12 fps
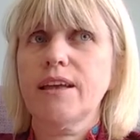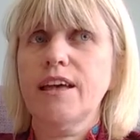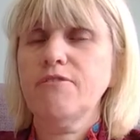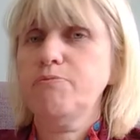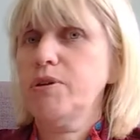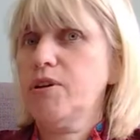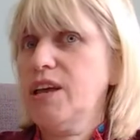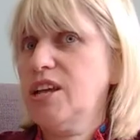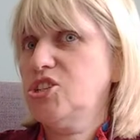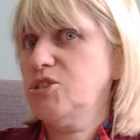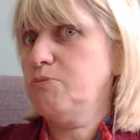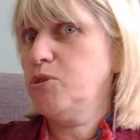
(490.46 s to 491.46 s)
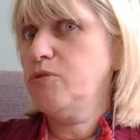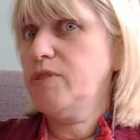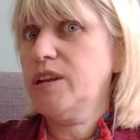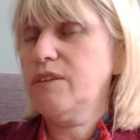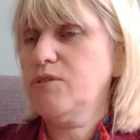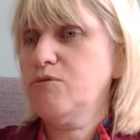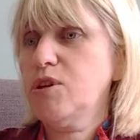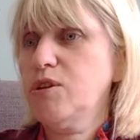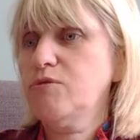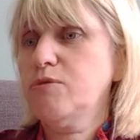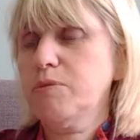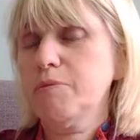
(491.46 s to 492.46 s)
FBI agent moving over the
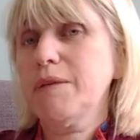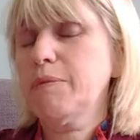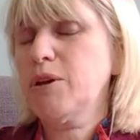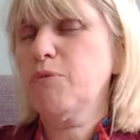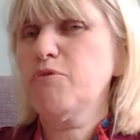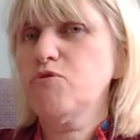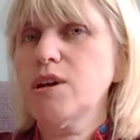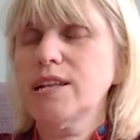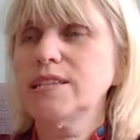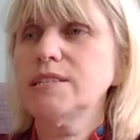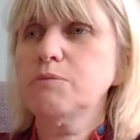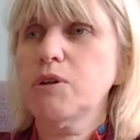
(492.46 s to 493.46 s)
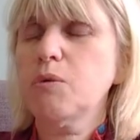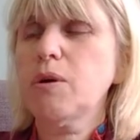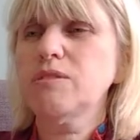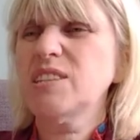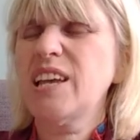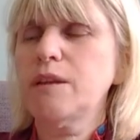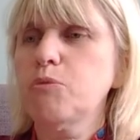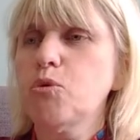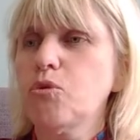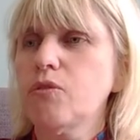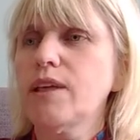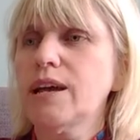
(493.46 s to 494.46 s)
road from them. They become friends, but I won't say any
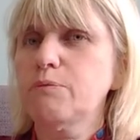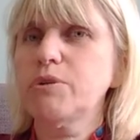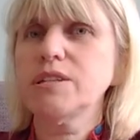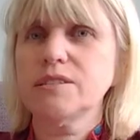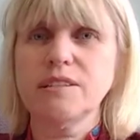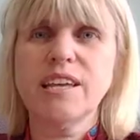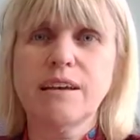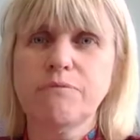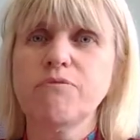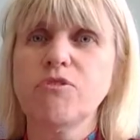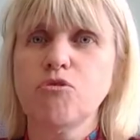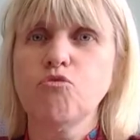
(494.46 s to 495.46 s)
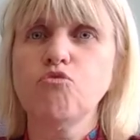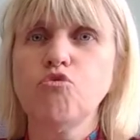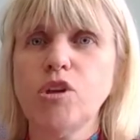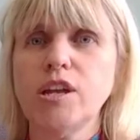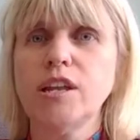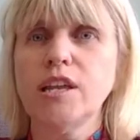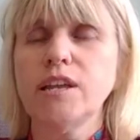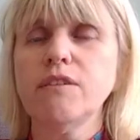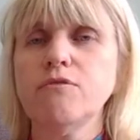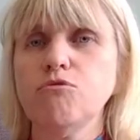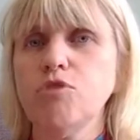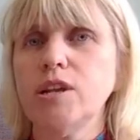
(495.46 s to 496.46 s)
more than that. But it's yeah, really,
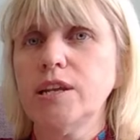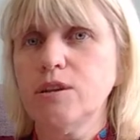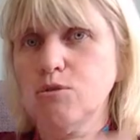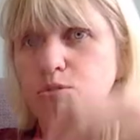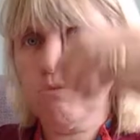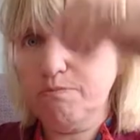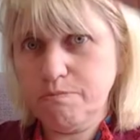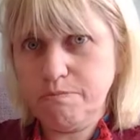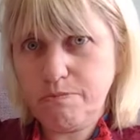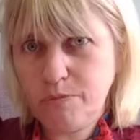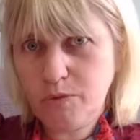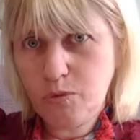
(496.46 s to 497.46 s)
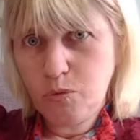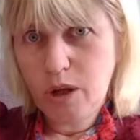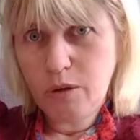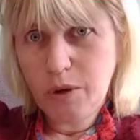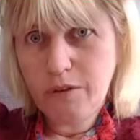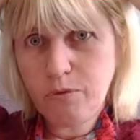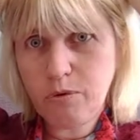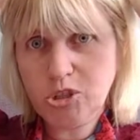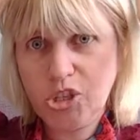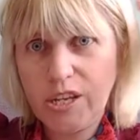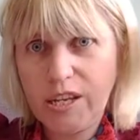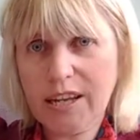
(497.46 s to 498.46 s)
really good, well worth
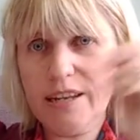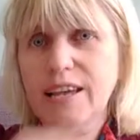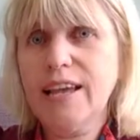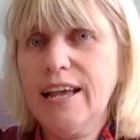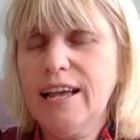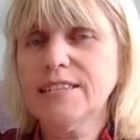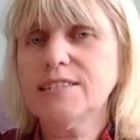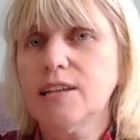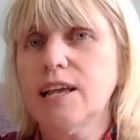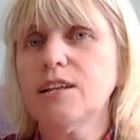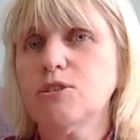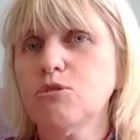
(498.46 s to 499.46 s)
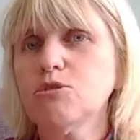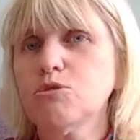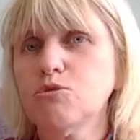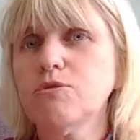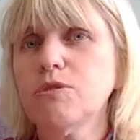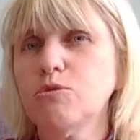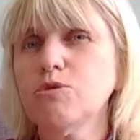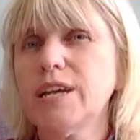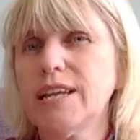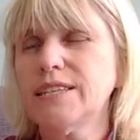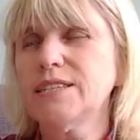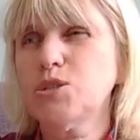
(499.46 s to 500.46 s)
watching, and it's got a good
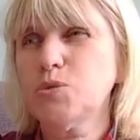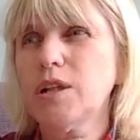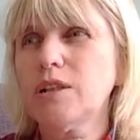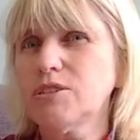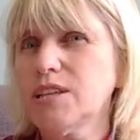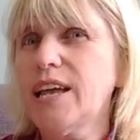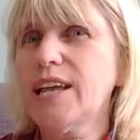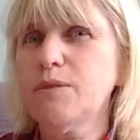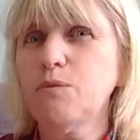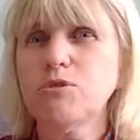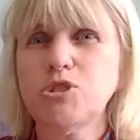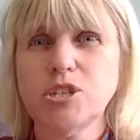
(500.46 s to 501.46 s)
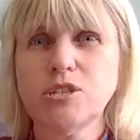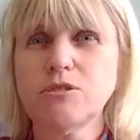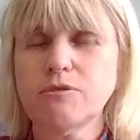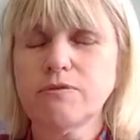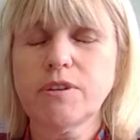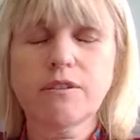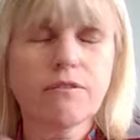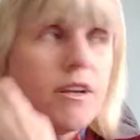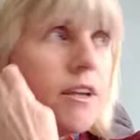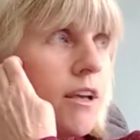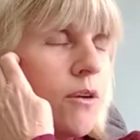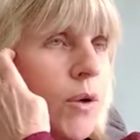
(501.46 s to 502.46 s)
end as well. Because I hate watching something
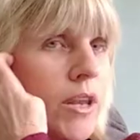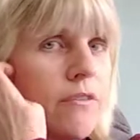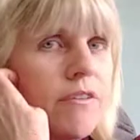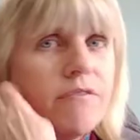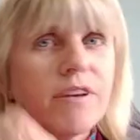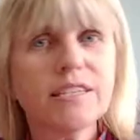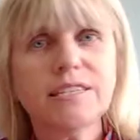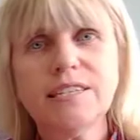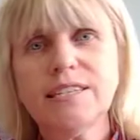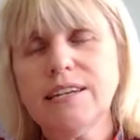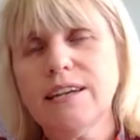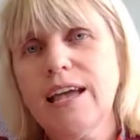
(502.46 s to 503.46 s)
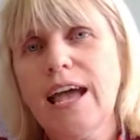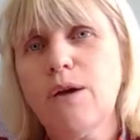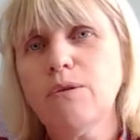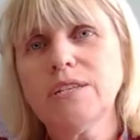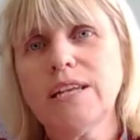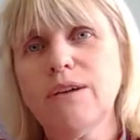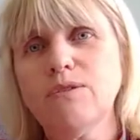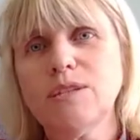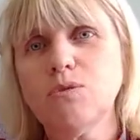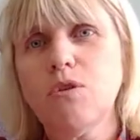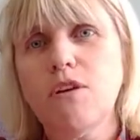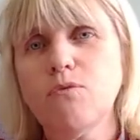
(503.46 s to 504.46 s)
when you've invested hours and hours
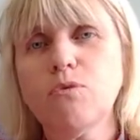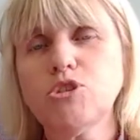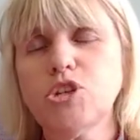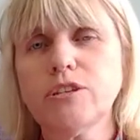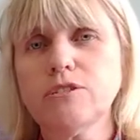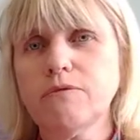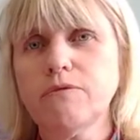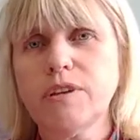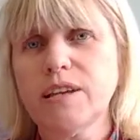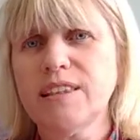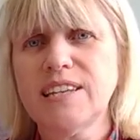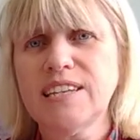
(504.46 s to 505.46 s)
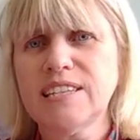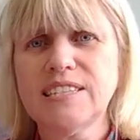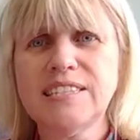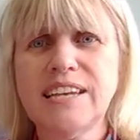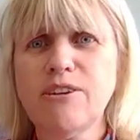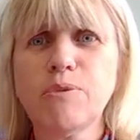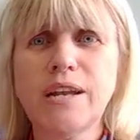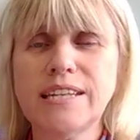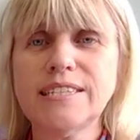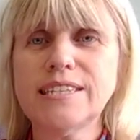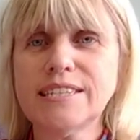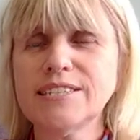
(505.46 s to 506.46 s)
of watching something and it has a terrible
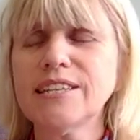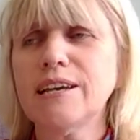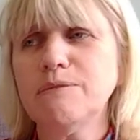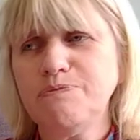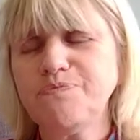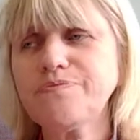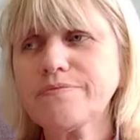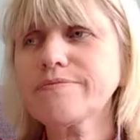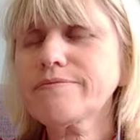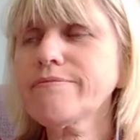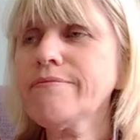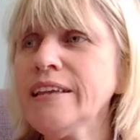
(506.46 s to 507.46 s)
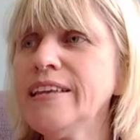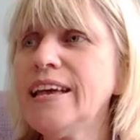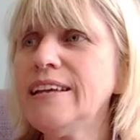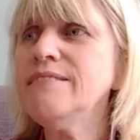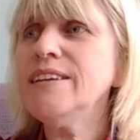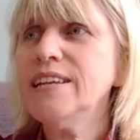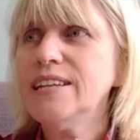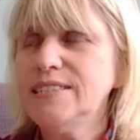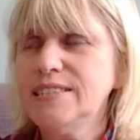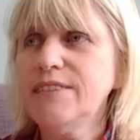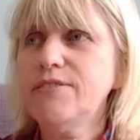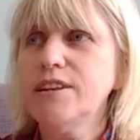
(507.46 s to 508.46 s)
ending. So yeah,
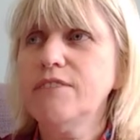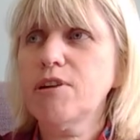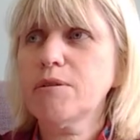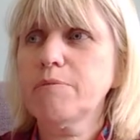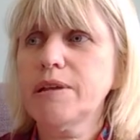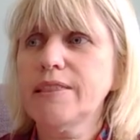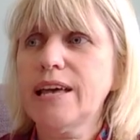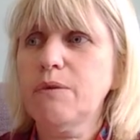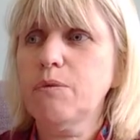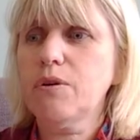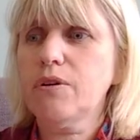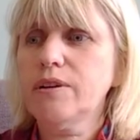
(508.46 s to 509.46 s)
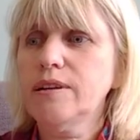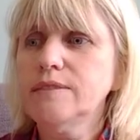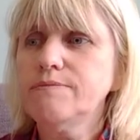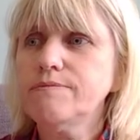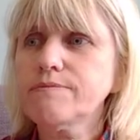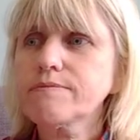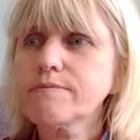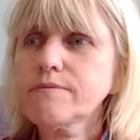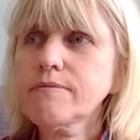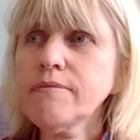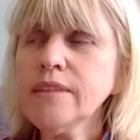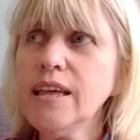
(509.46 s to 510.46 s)
definitely recommend that one.
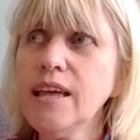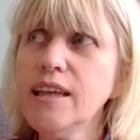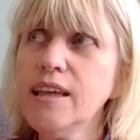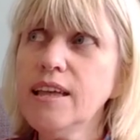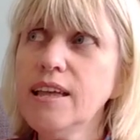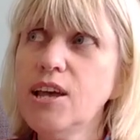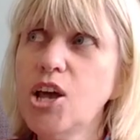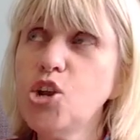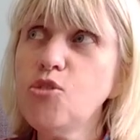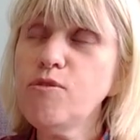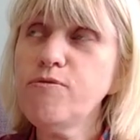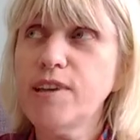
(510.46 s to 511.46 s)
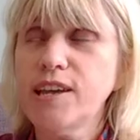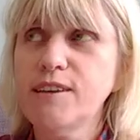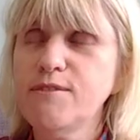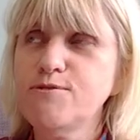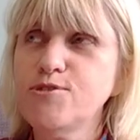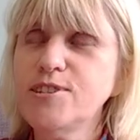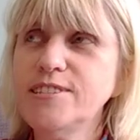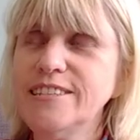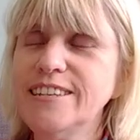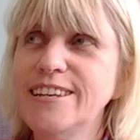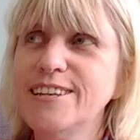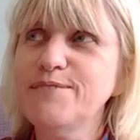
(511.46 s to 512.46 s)
Another favourite
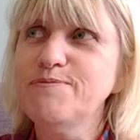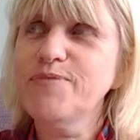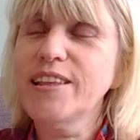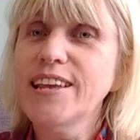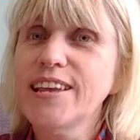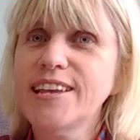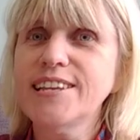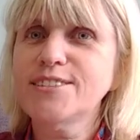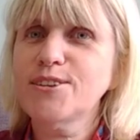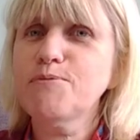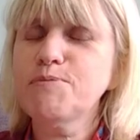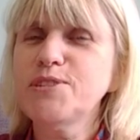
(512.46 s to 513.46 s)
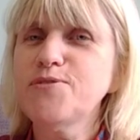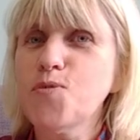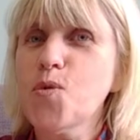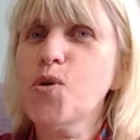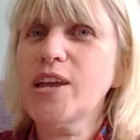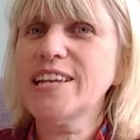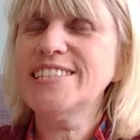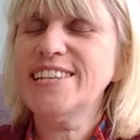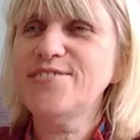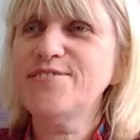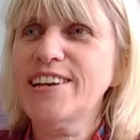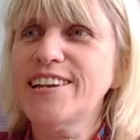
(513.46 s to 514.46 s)
is, I'm a bit of a Walking Dead
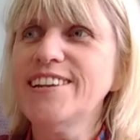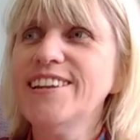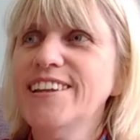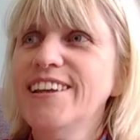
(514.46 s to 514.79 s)
fan.